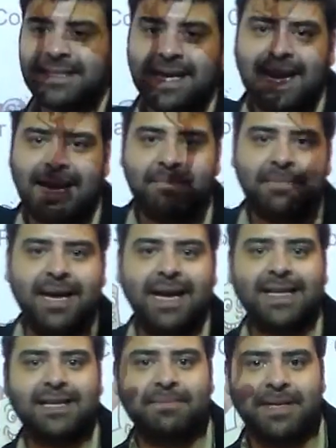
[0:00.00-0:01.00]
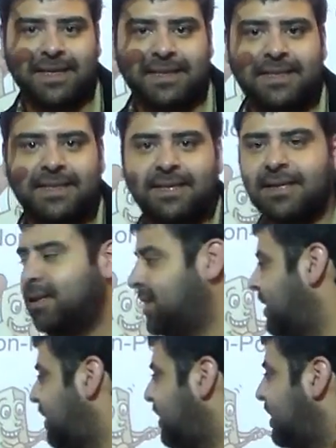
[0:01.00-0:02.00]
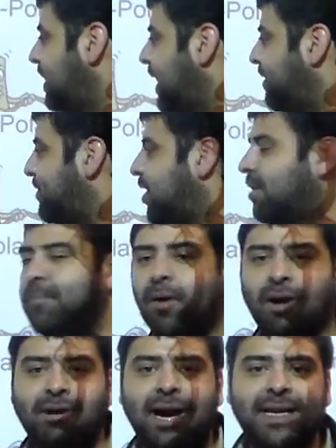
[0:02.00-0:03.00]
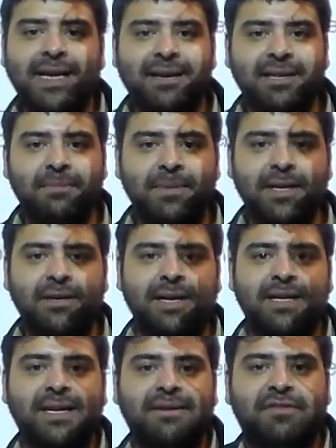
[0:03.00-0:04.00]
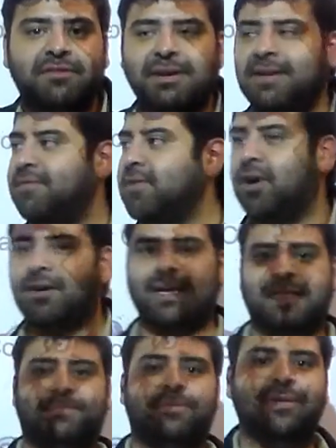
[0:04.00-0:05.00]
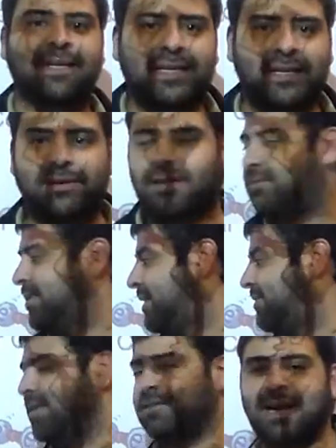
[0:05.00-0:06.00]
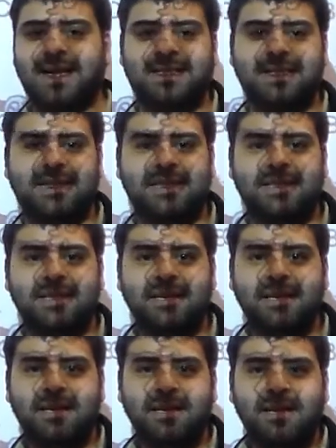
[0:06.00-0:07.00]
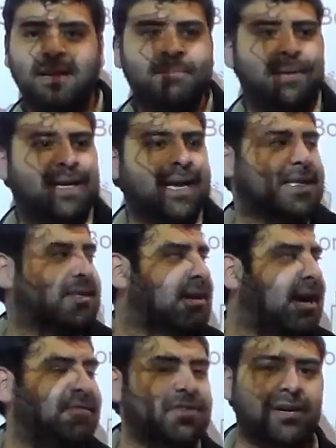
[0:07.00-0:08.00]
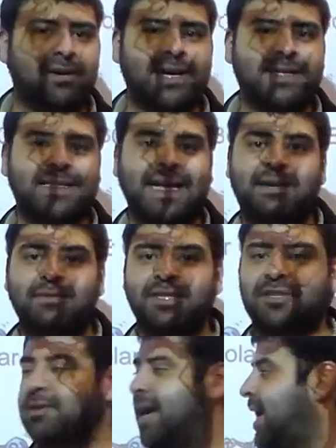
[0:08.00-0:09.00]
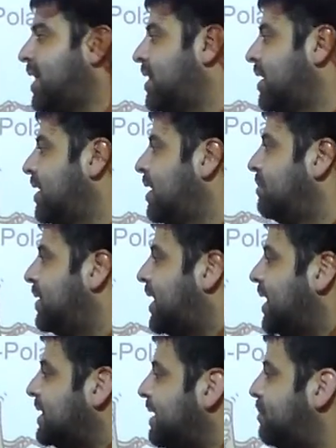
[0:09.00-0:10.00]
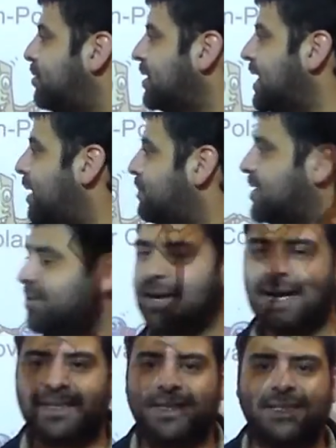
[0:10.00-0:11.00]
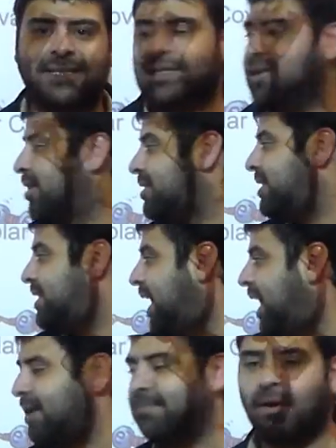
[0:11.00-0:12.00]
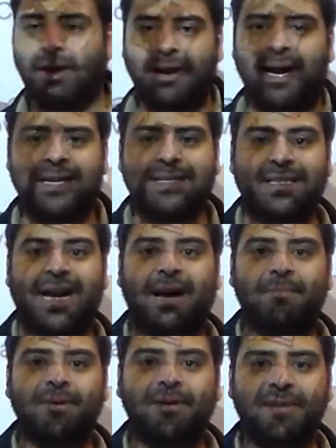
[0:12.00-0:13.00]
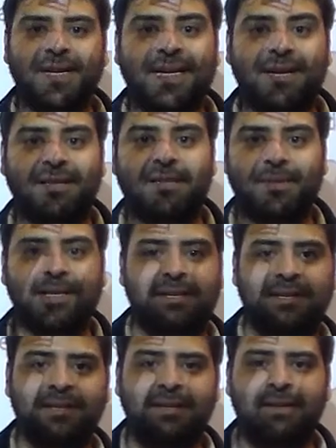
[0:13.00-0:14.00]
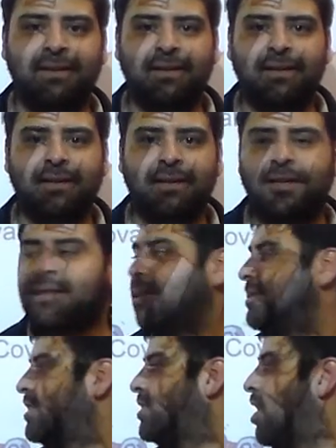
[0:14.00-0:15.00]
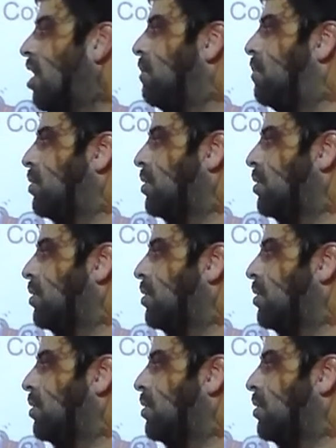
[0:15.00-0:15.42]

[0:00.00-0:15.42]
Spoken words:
same element. If you're boron here in the middle and you have 3 fluorines pulling you in 3 different directions, because they're all fluorines, equal strength, because they pull in opposite directions, you're stuck. Boron is not moving here in the middle. There's no